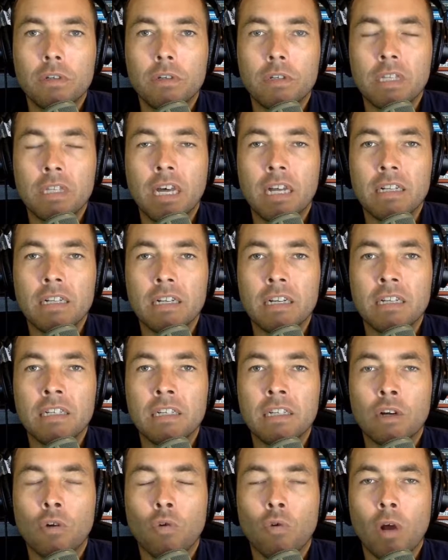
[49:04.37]
that is
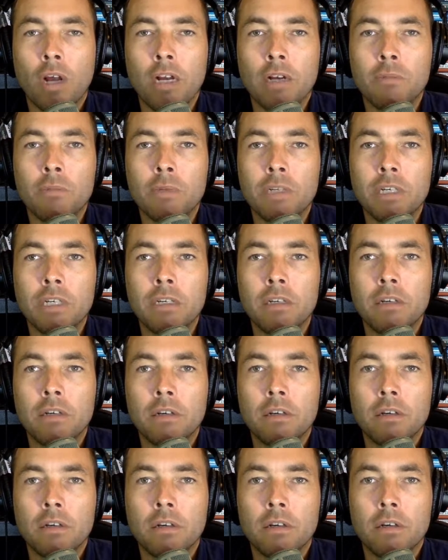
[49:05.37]
incredibly
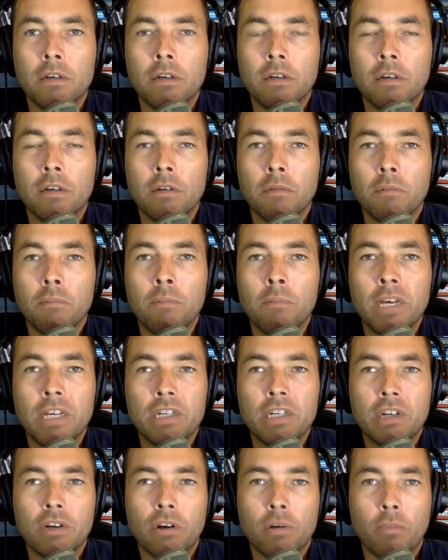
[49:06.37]

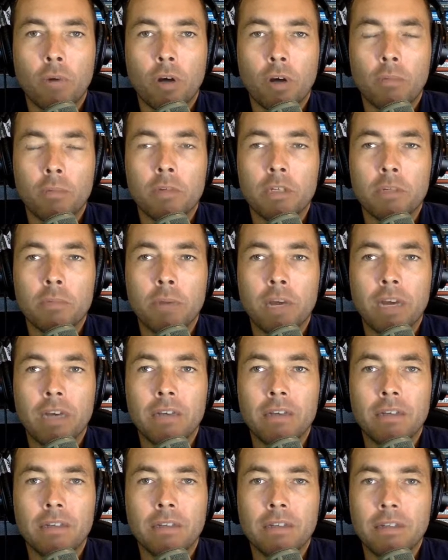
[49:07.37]
mission or purpose
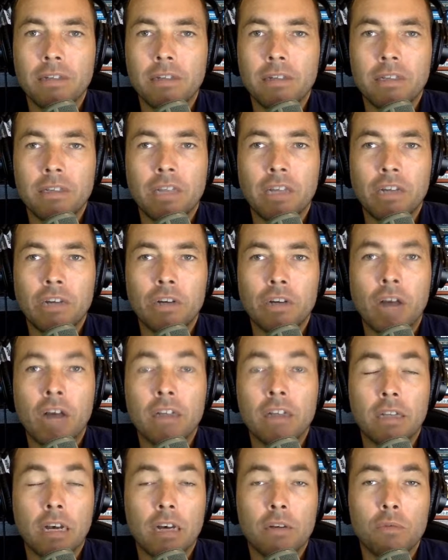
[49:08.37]
based that you're
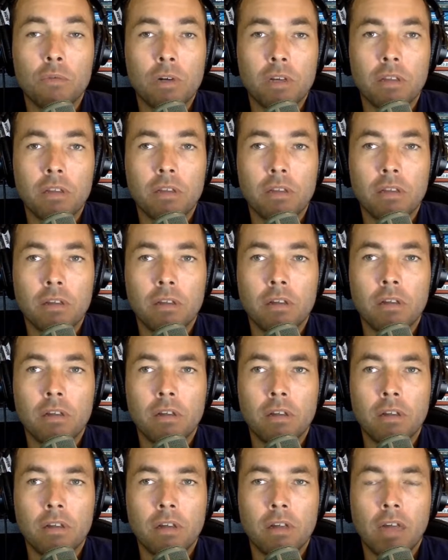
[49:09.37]
not done with
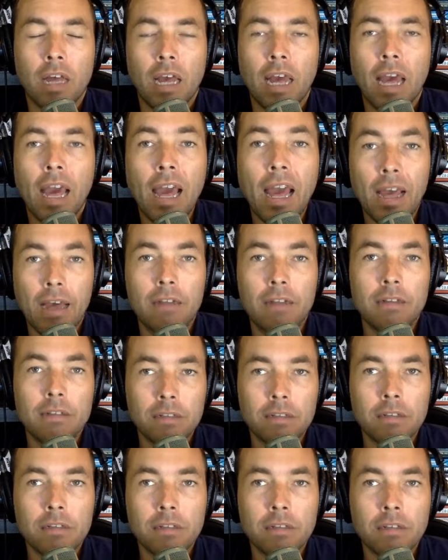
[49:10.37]

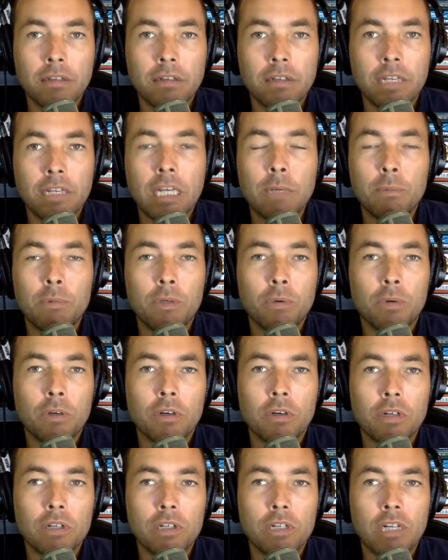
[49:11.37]
and keeps you in
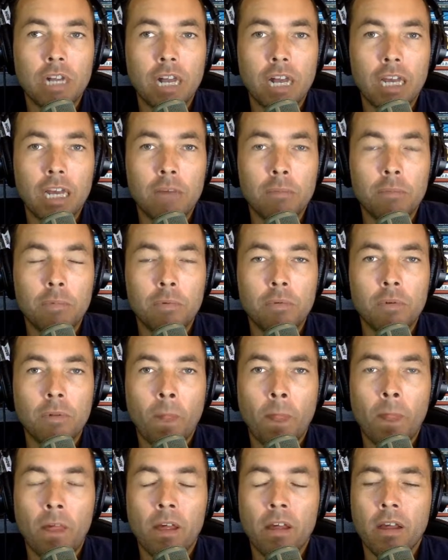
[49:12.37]
good shape.
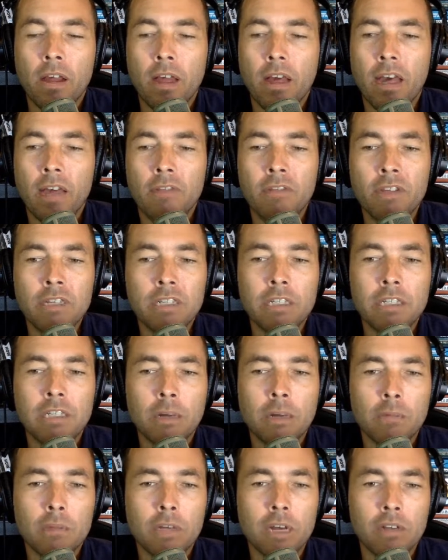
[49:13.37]
And this is
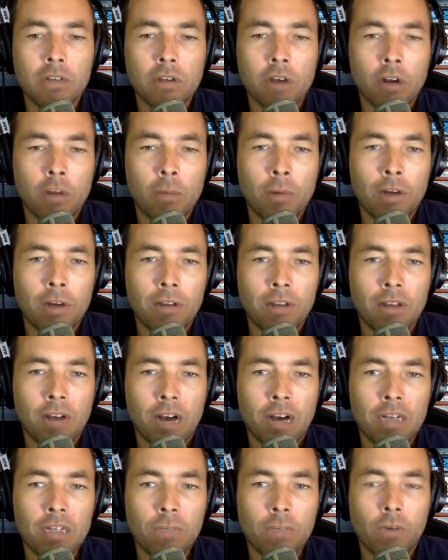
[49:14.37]
something I talk about a
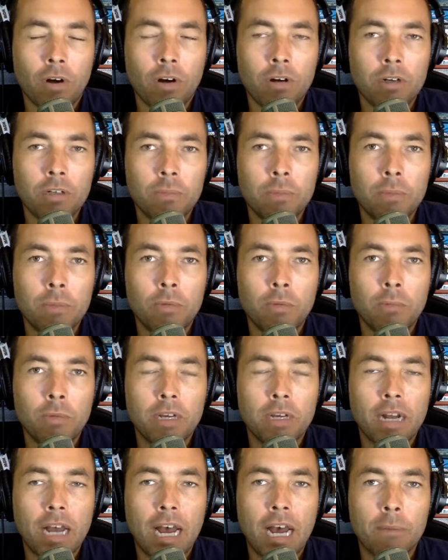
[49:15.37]
lot as far as people
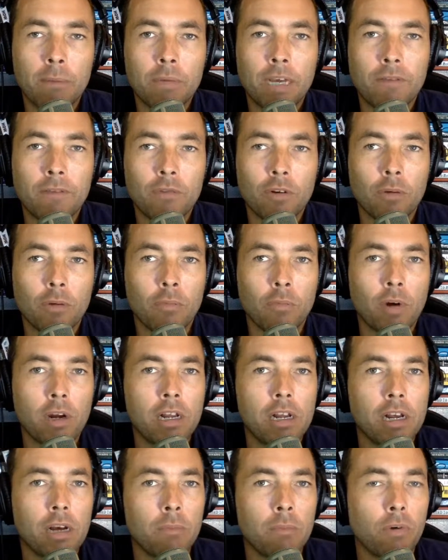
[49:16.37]
being happy after a
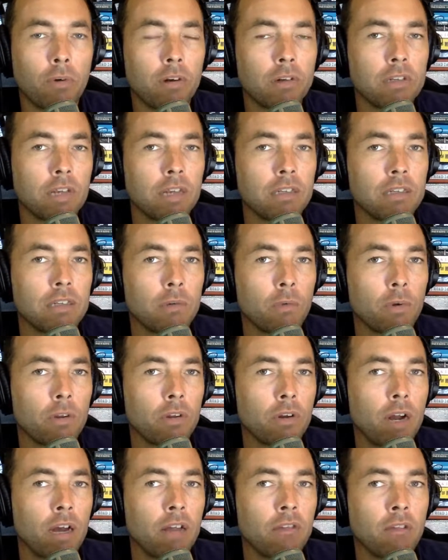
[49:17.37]
breakup or assessing where
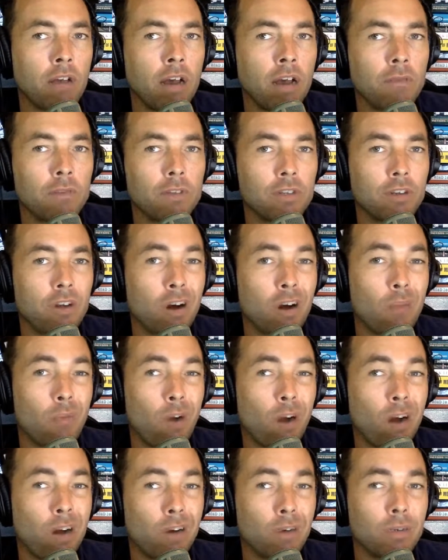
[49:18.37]
they're at in life is
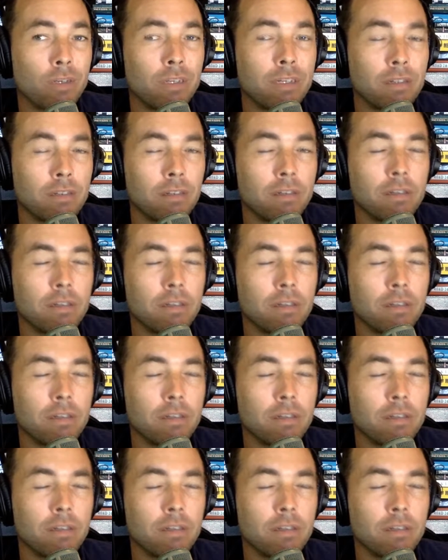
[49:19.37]
camaraderie.